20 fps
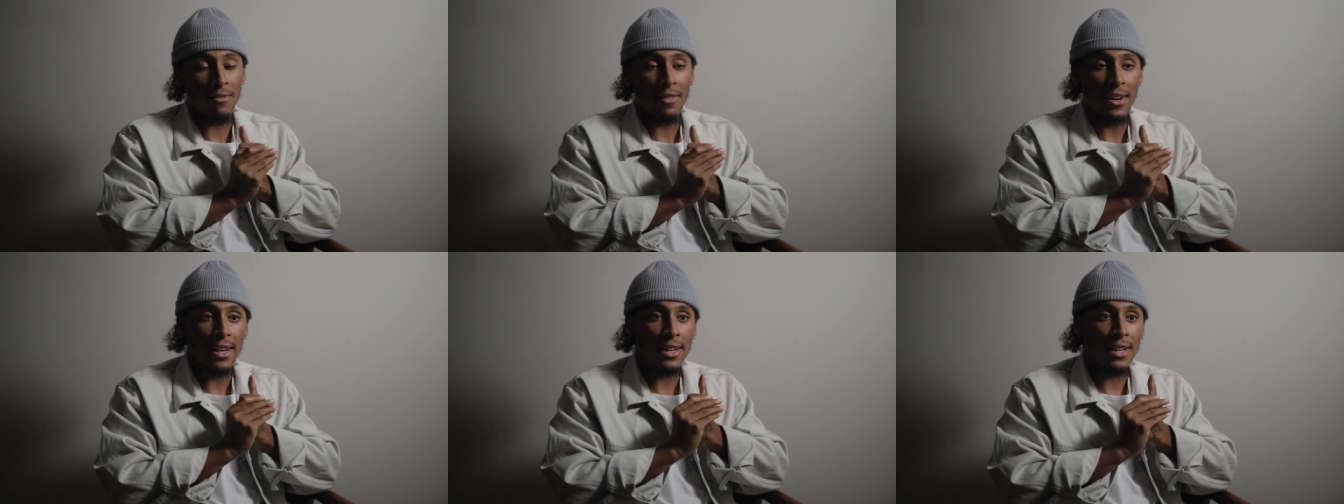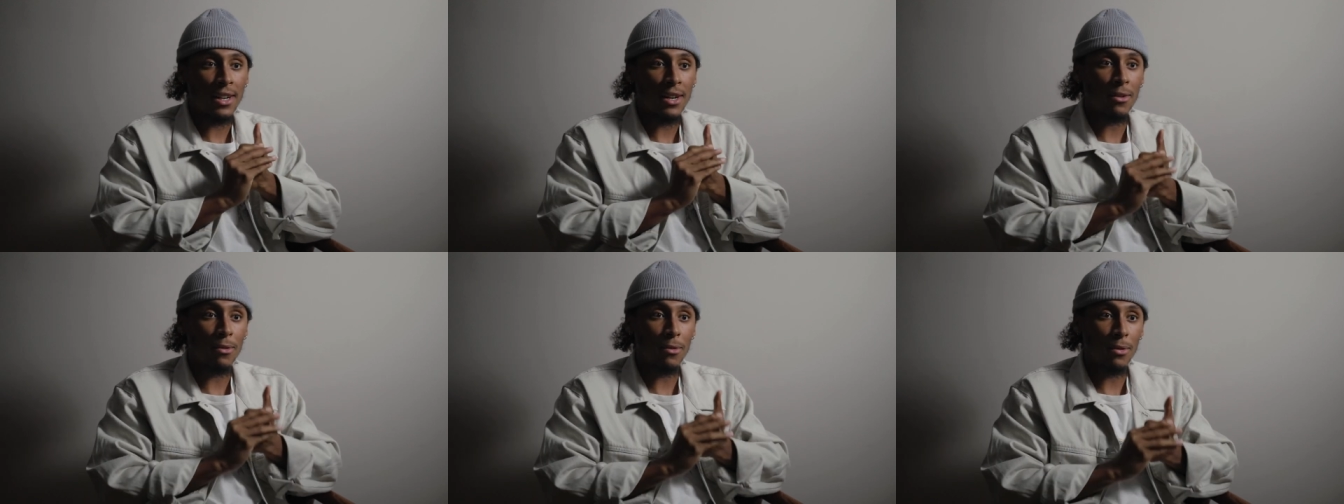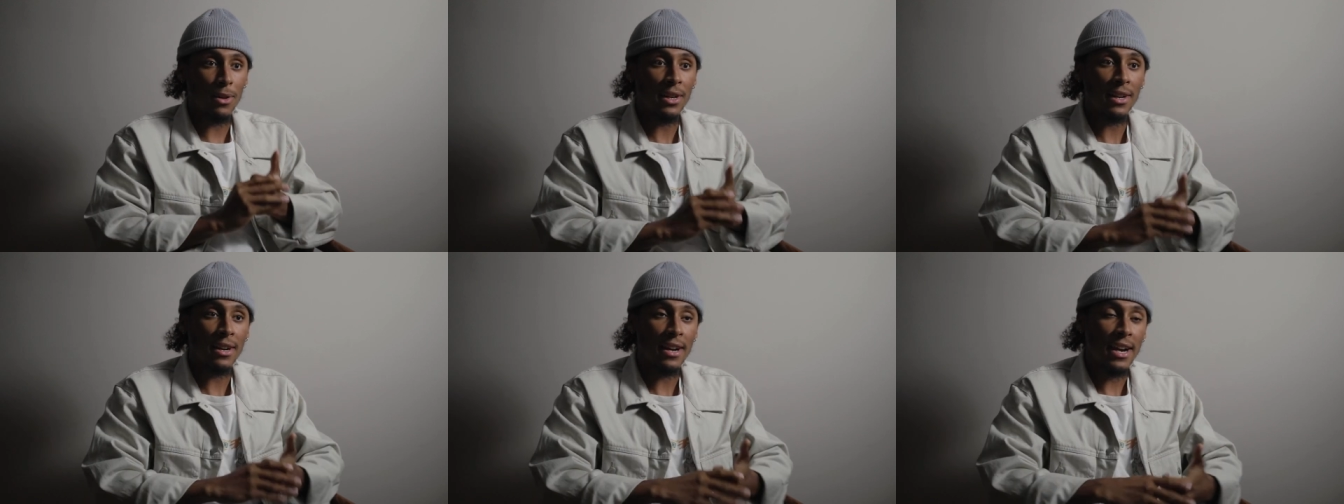find out
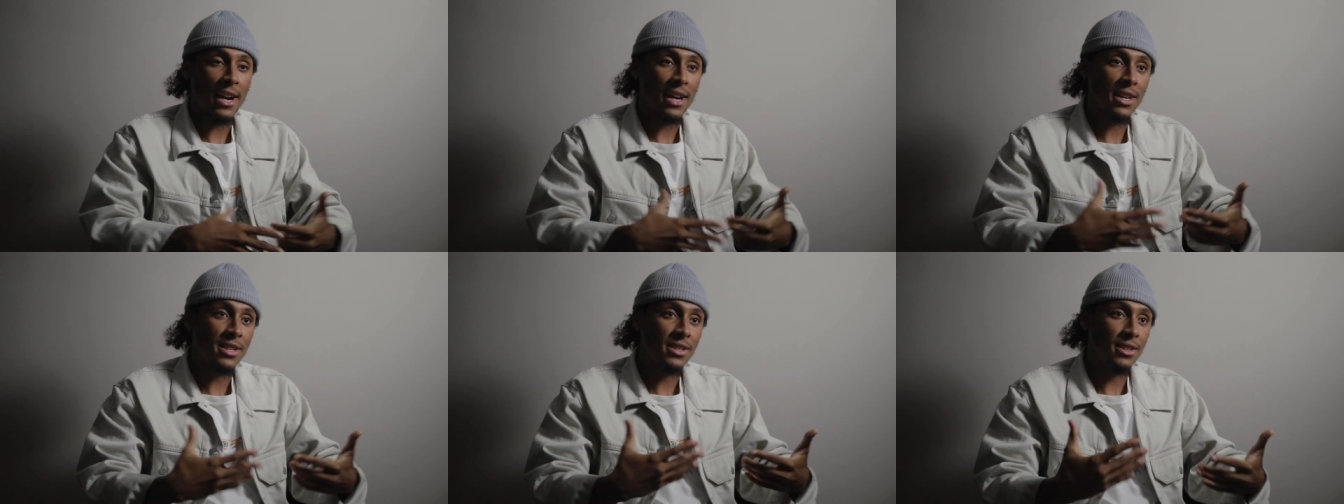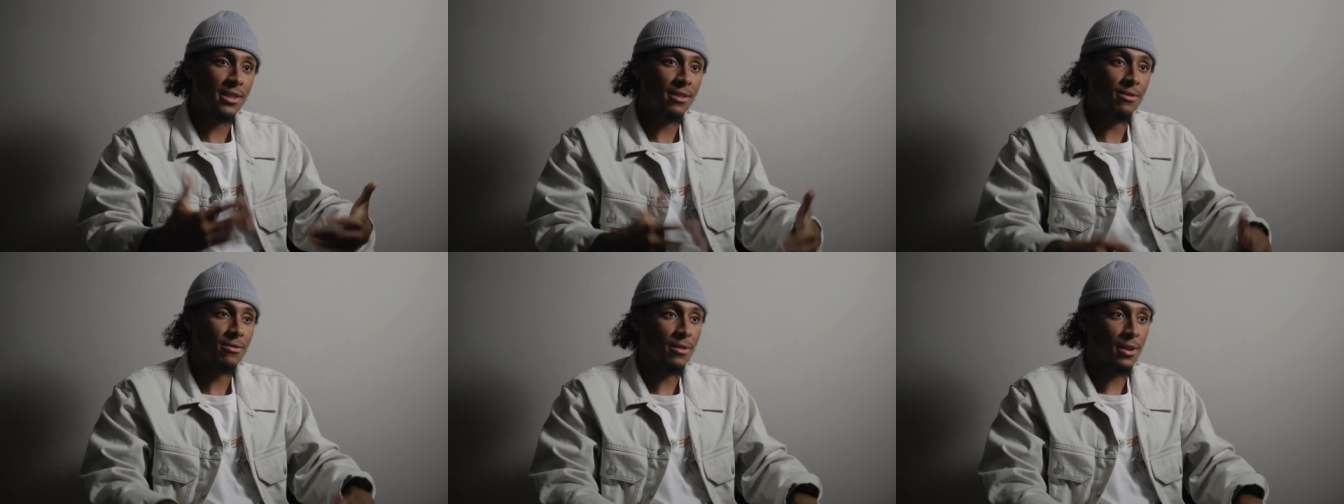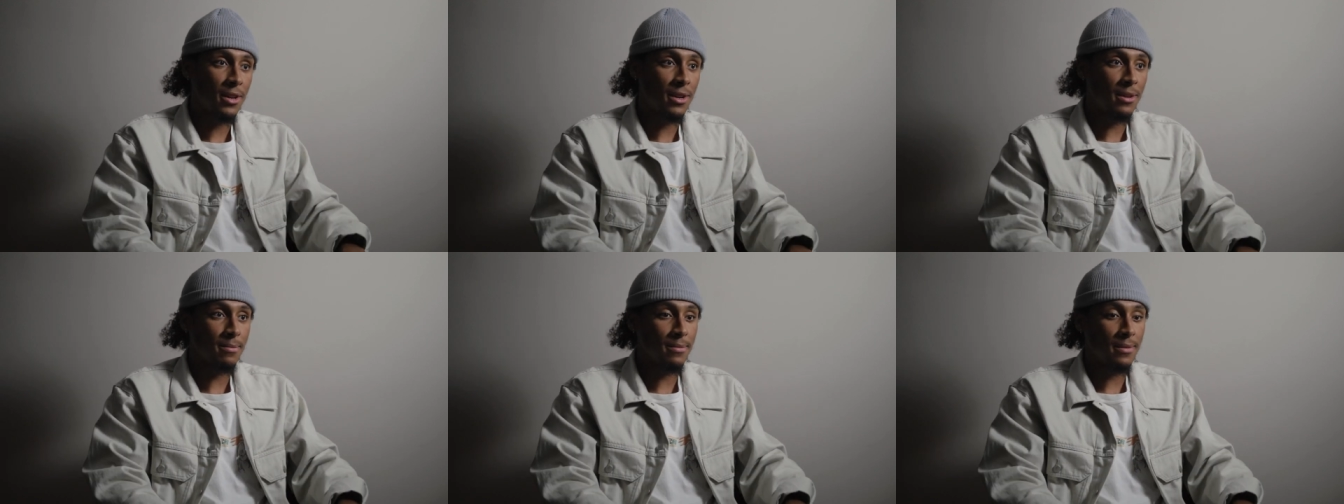where you're actually
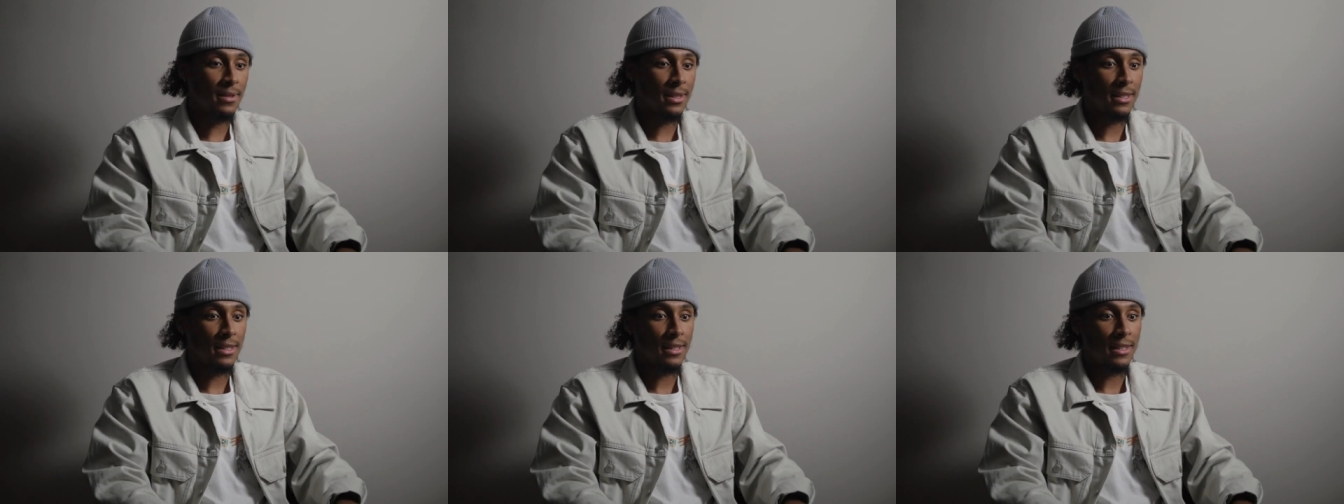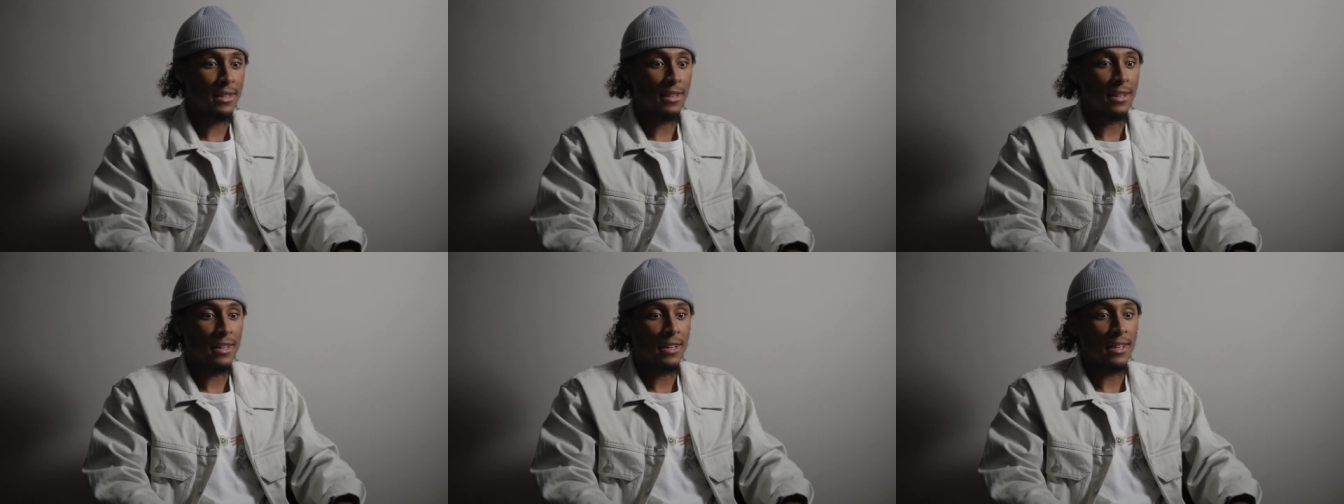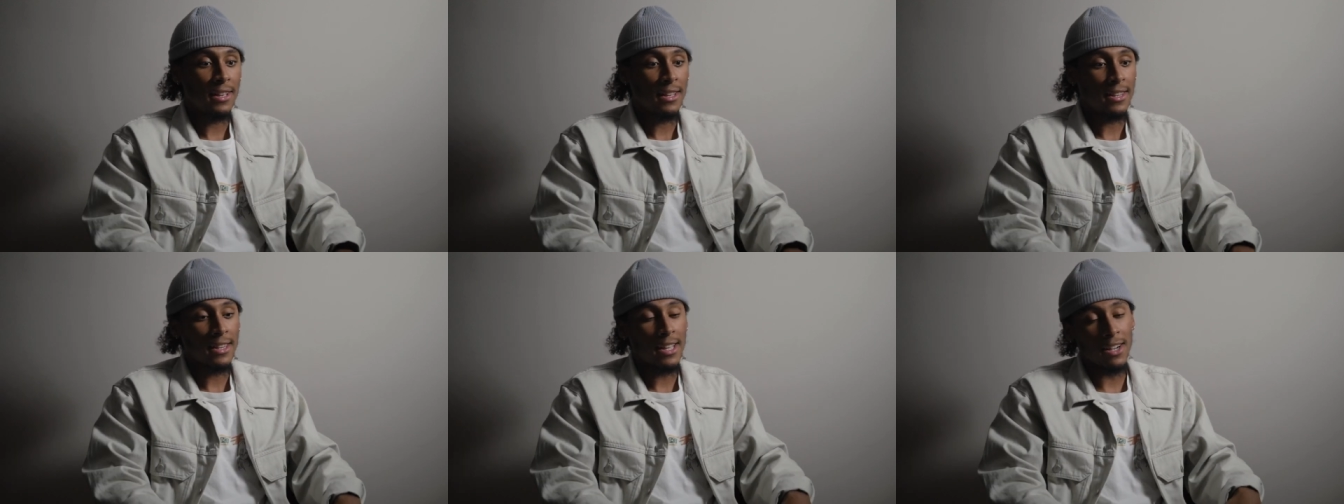from,
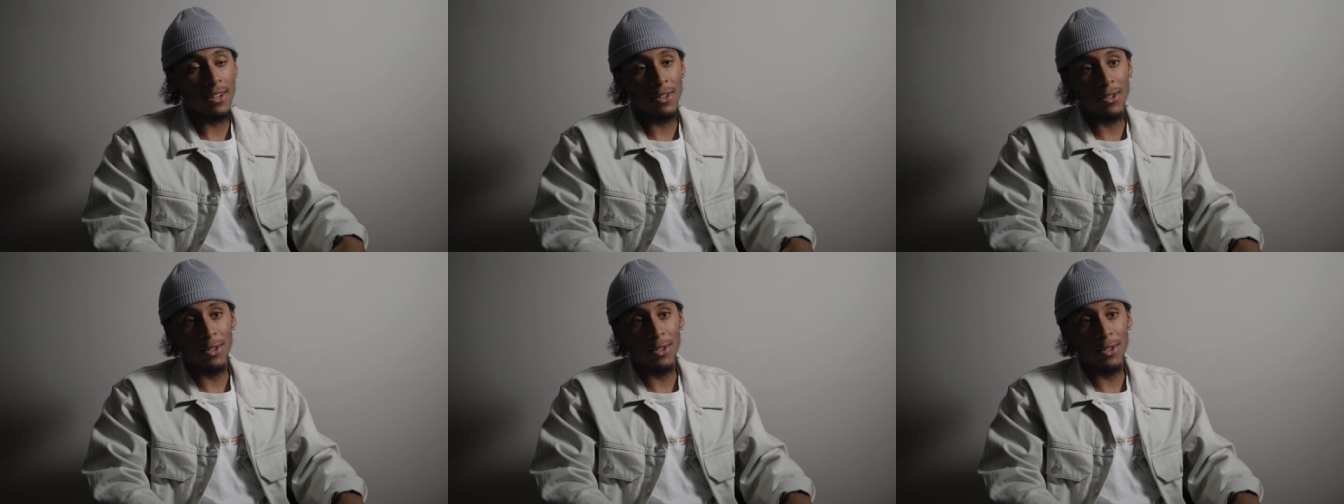that